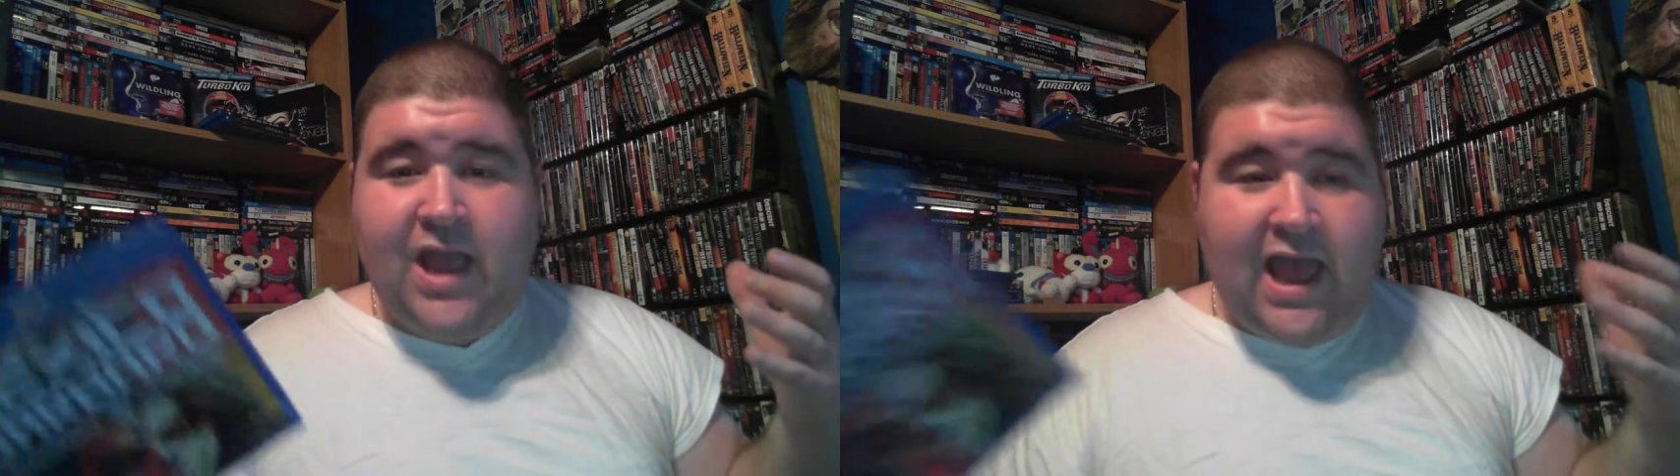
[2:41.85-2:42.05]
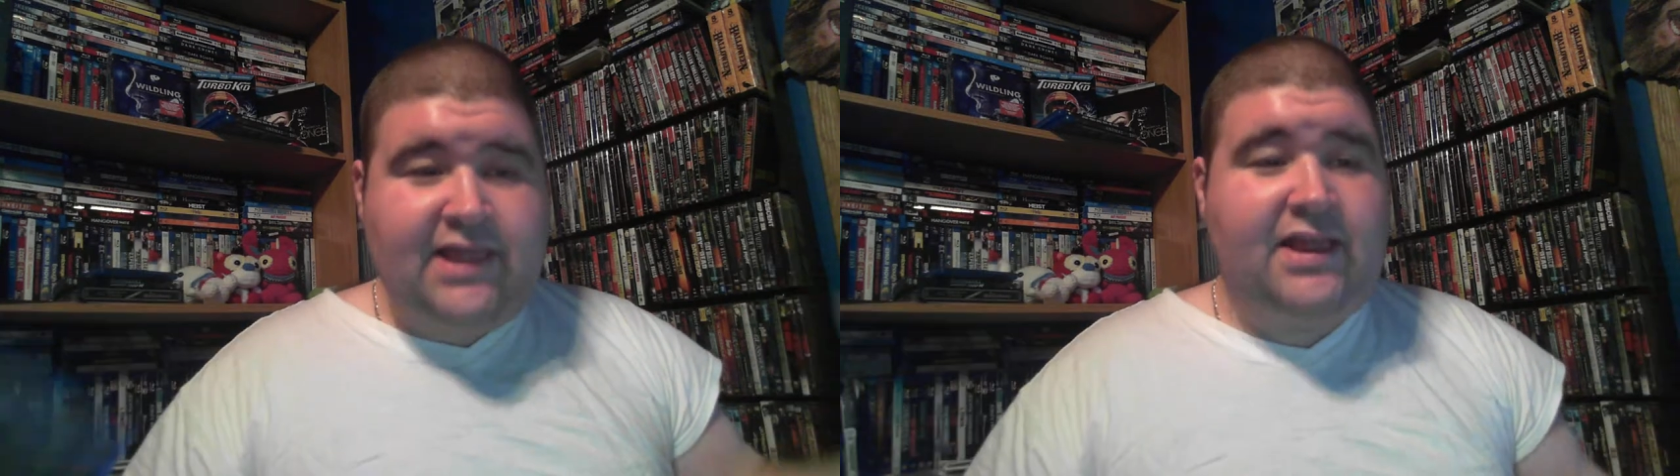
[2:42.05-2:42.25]

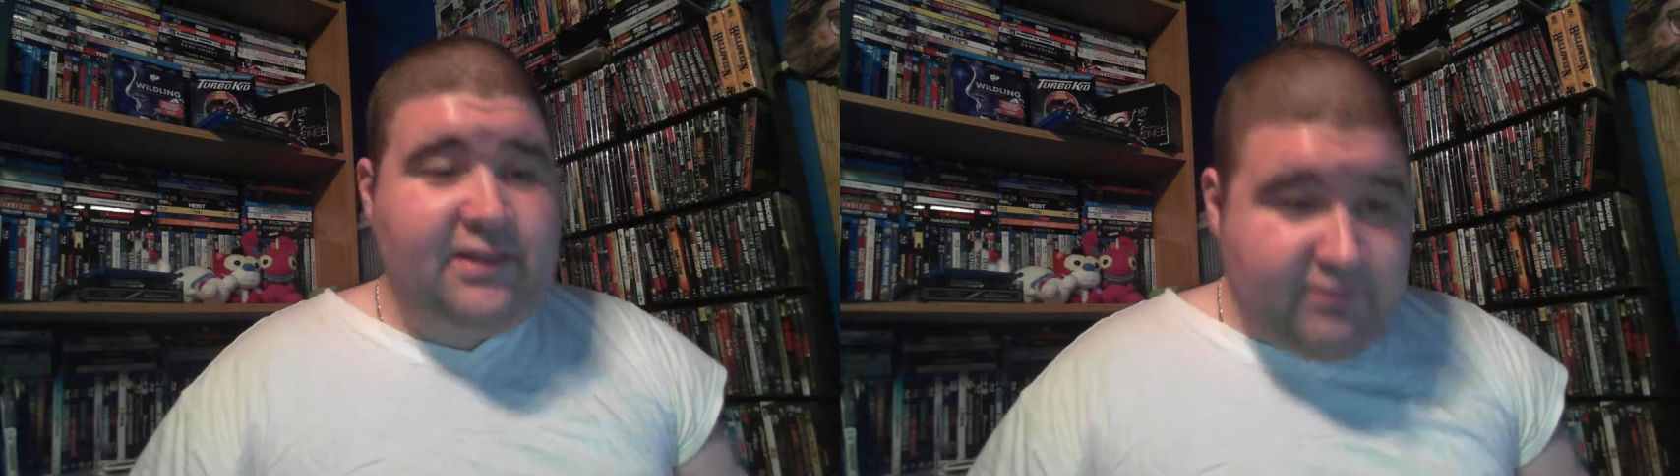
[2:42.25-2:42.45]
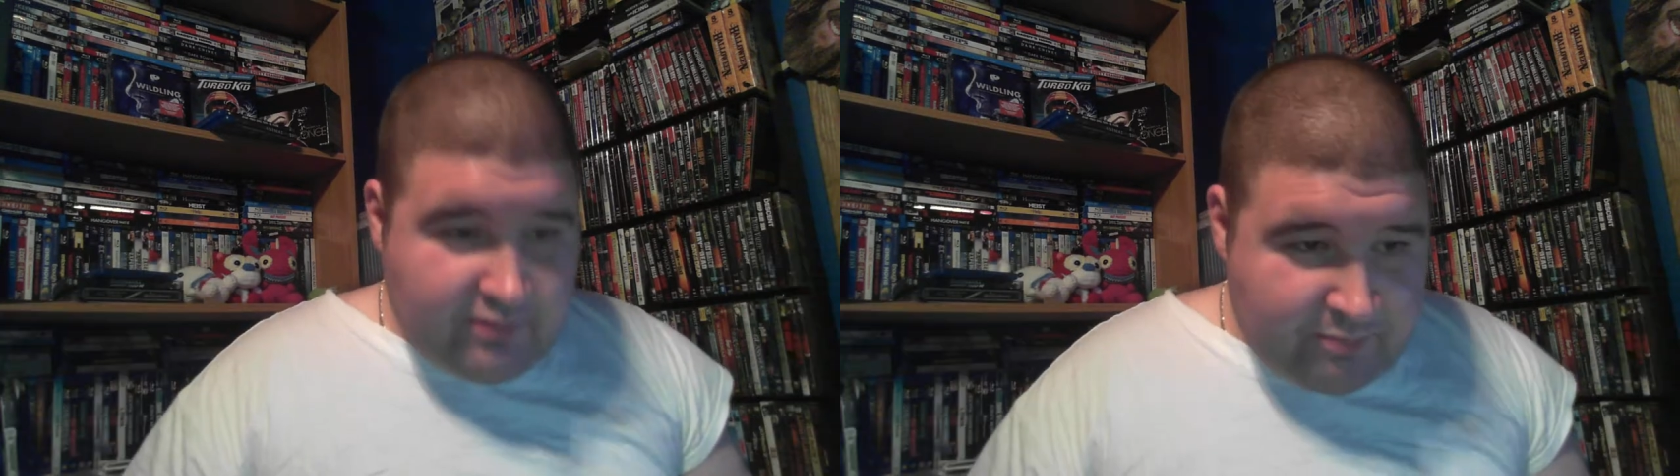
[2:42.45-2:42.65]

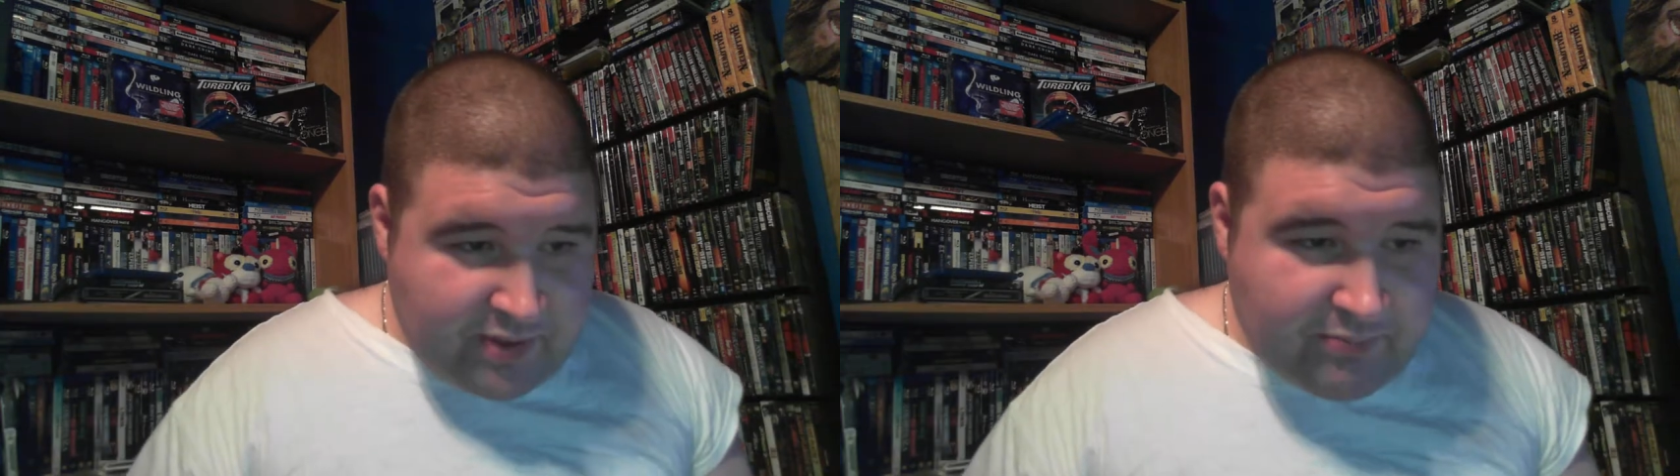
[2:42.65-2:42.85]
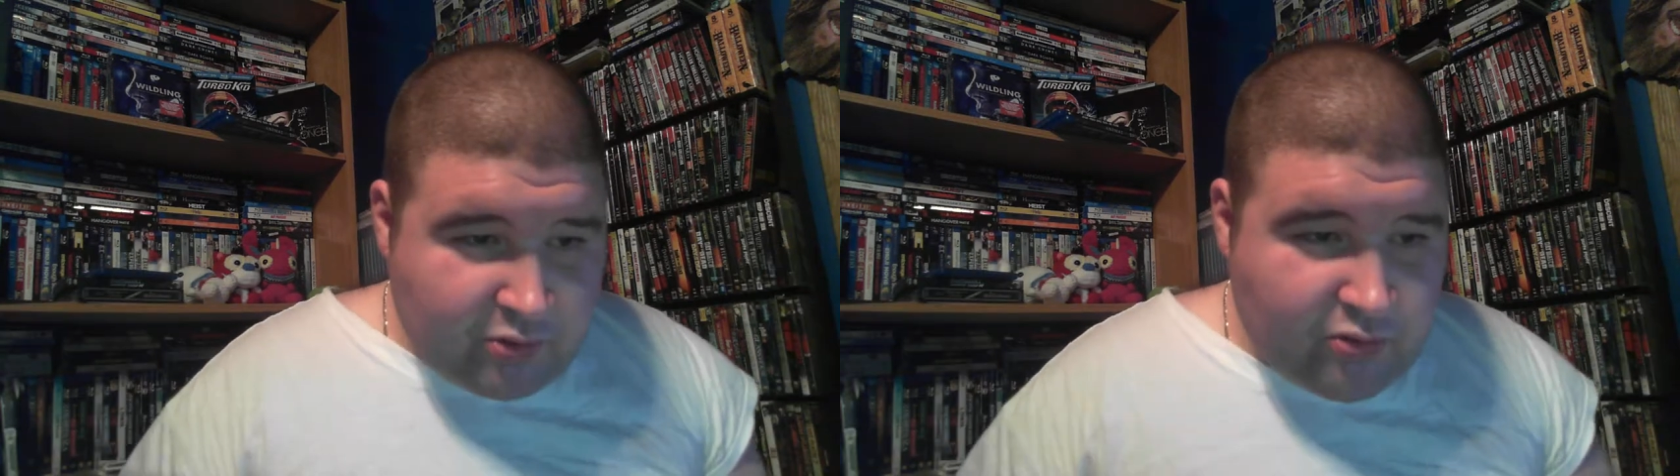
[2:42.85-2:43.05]
then the
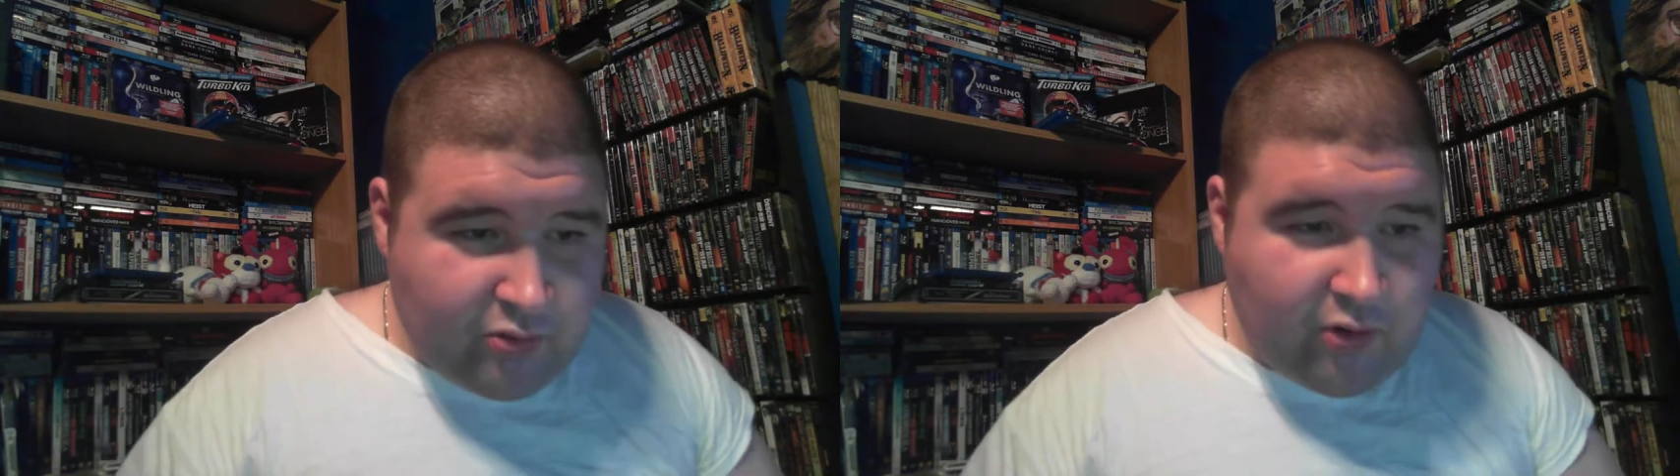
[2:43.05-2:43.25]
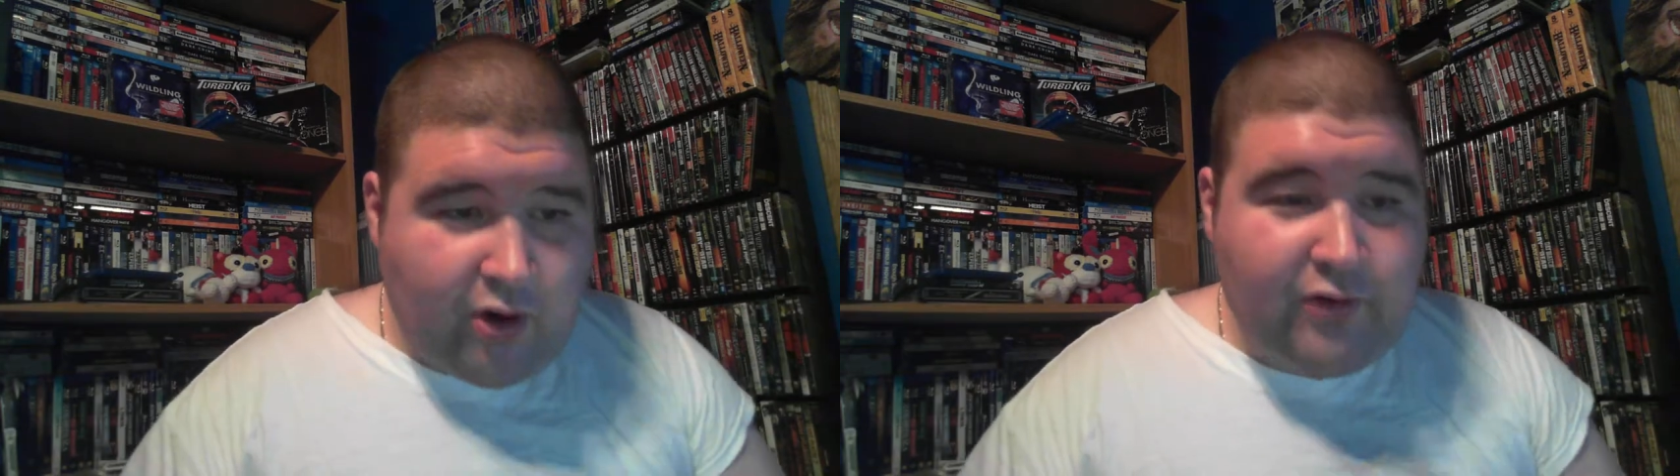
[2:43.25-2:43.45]
people
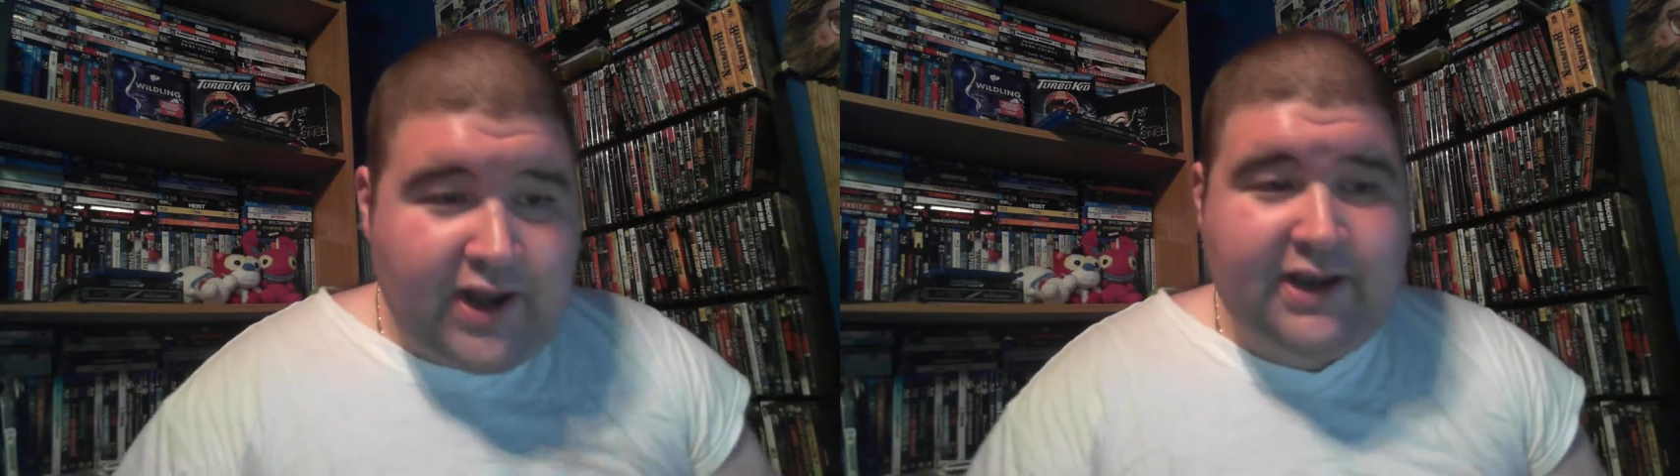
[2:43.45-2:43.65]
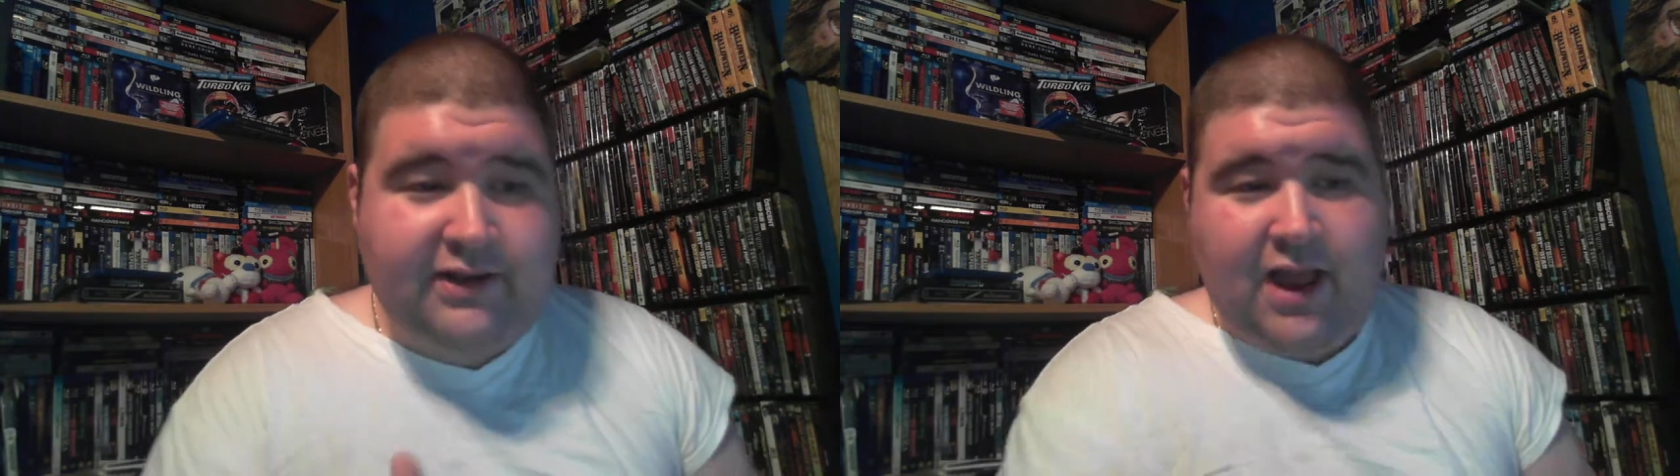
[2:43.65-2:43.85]
who are in it,